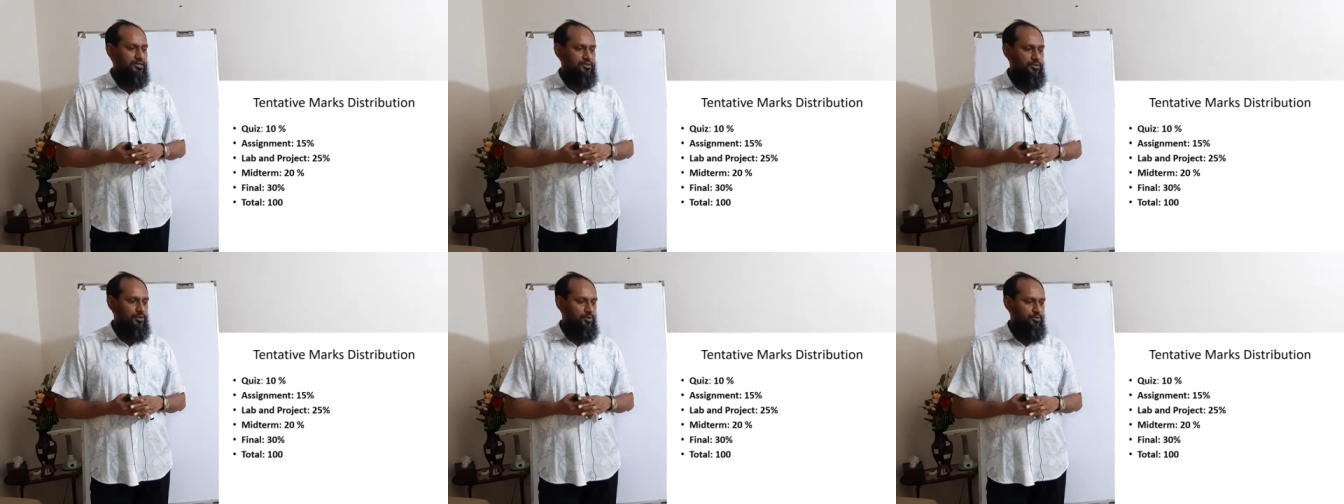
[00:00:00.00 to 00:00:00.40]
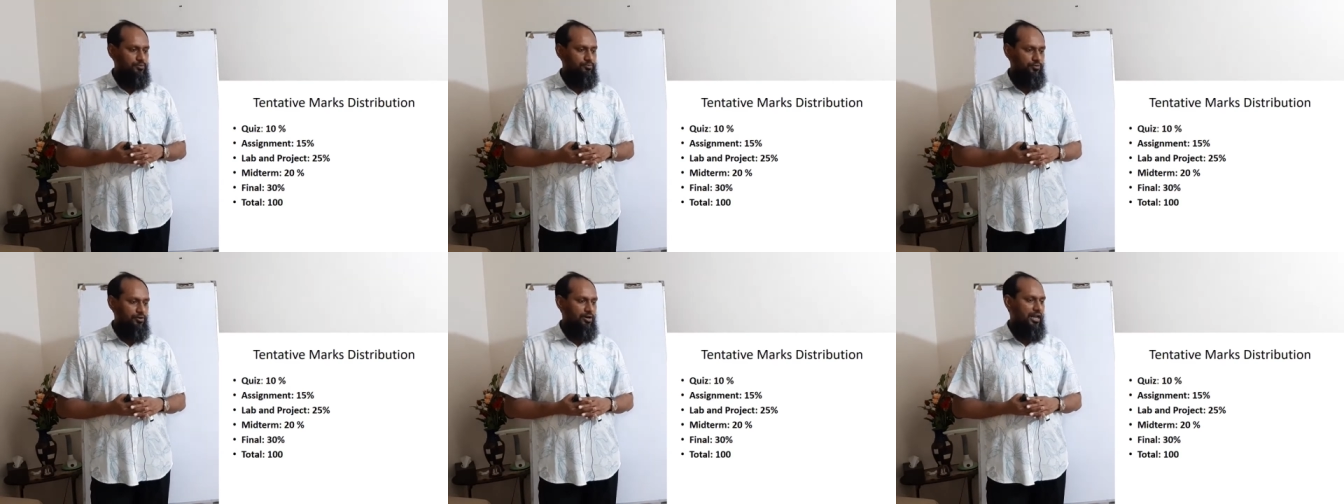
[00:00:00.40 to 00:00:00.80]
So
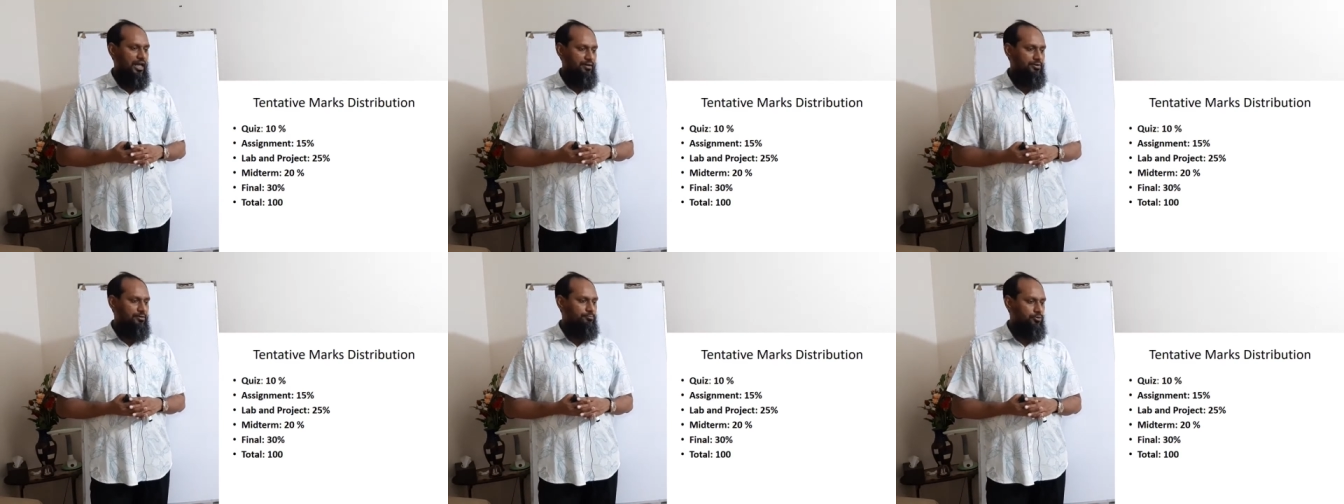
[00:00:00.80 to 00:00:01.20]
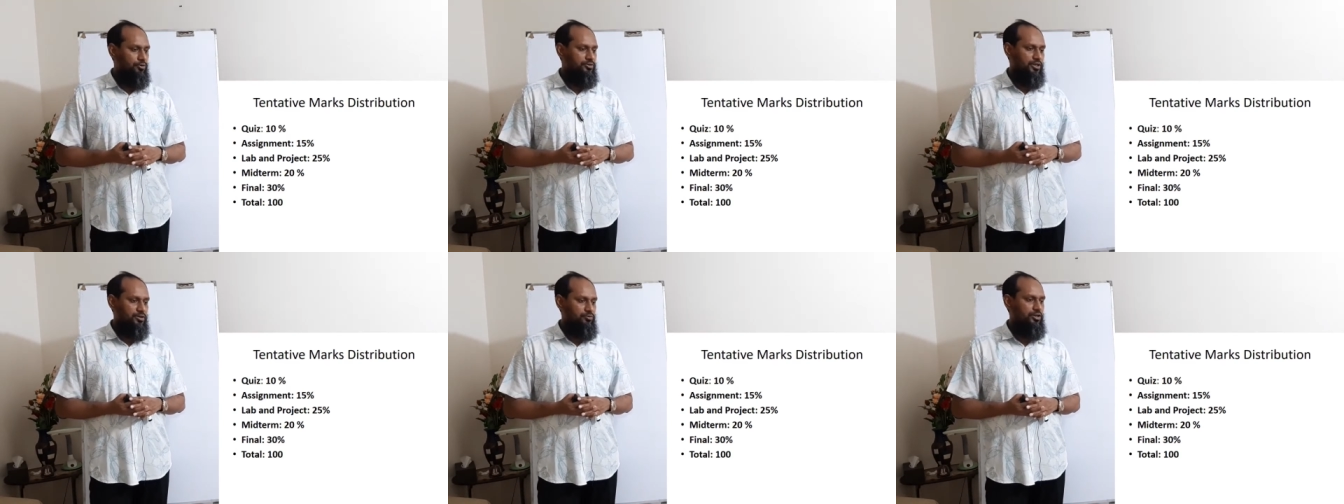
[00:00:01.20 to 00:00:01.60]
for lab and
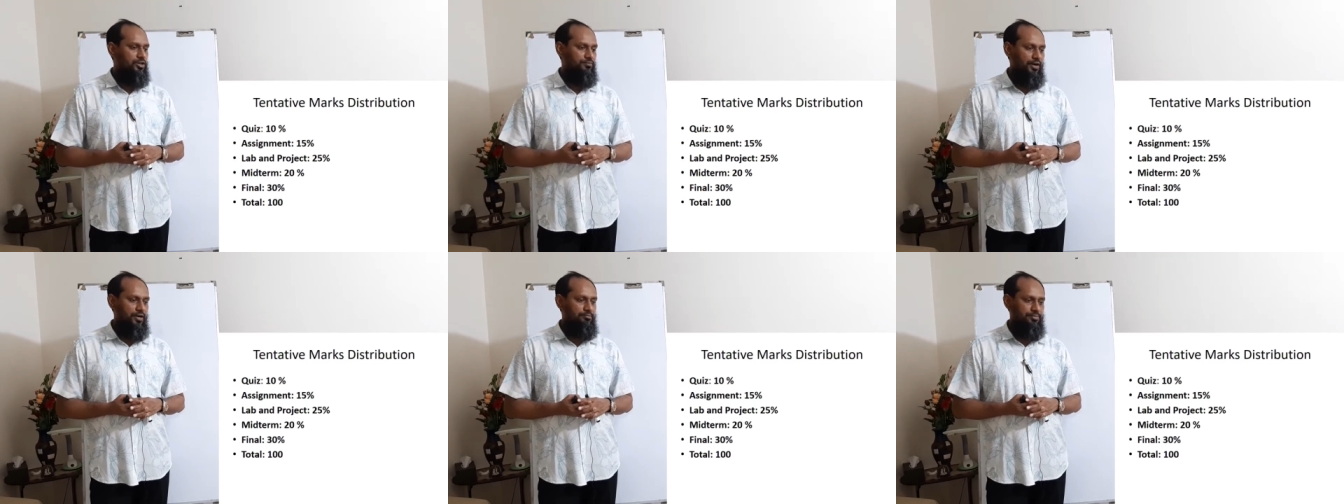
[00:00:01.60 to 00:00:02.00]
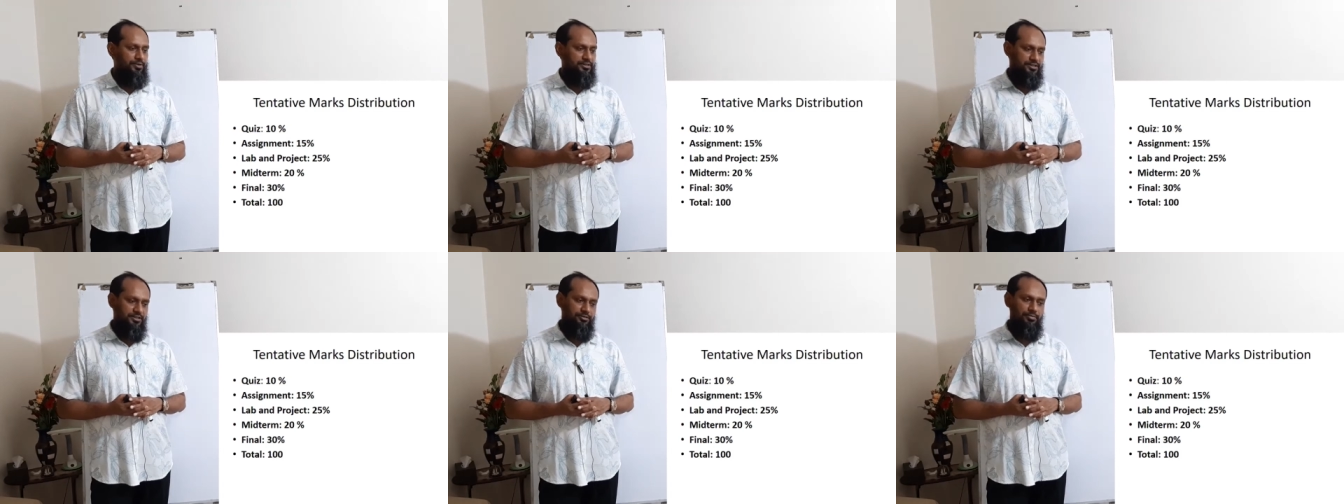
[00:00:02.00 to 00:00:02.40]
project,
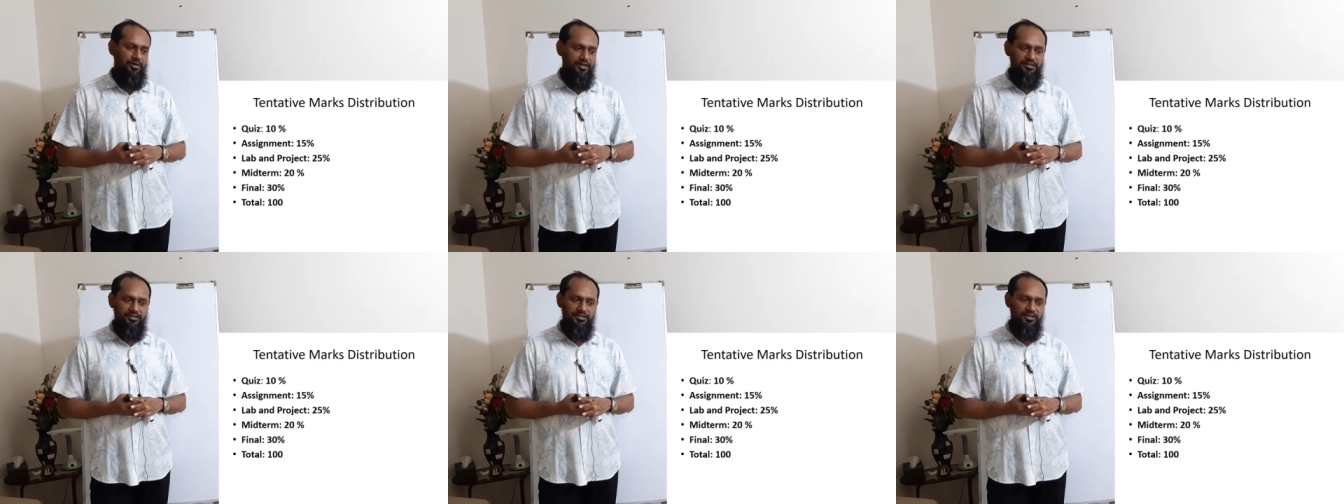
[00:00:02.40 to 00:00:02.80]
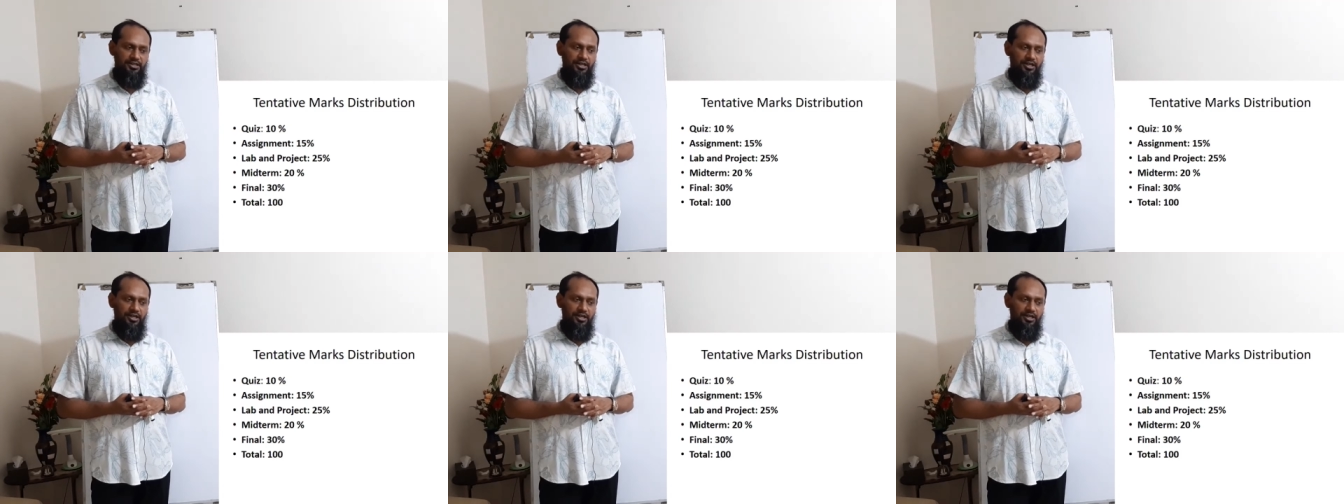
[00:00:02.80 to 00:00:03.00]
25% marks.